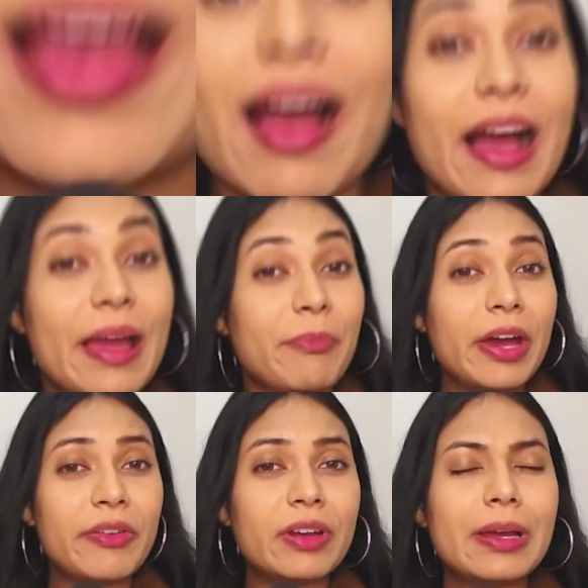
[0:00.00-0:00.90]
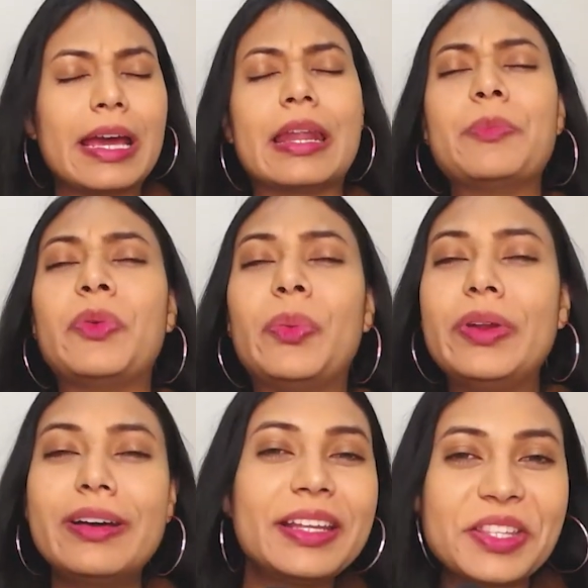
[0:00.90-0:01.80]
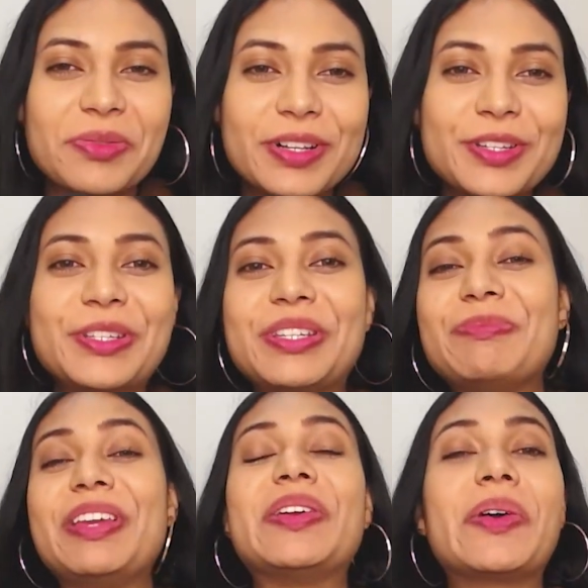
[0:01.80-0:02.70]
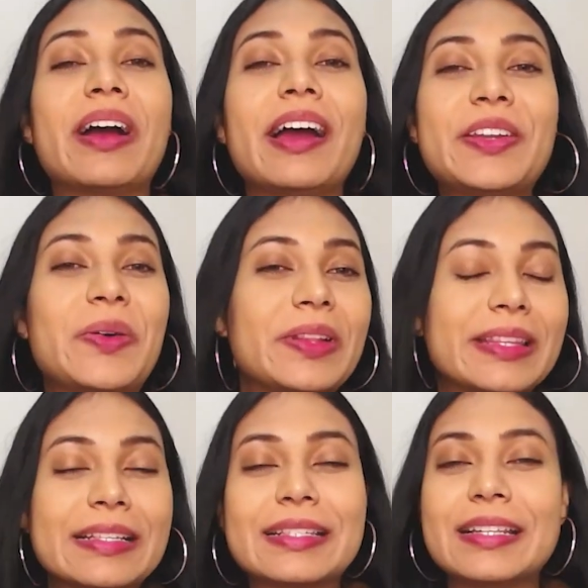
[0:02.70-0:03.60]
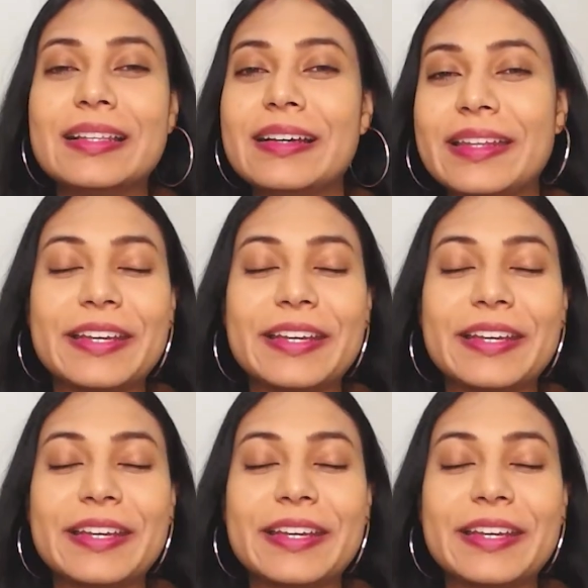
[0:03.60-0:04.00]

I'm Maria and I'm really thrilled to be your guide on this learning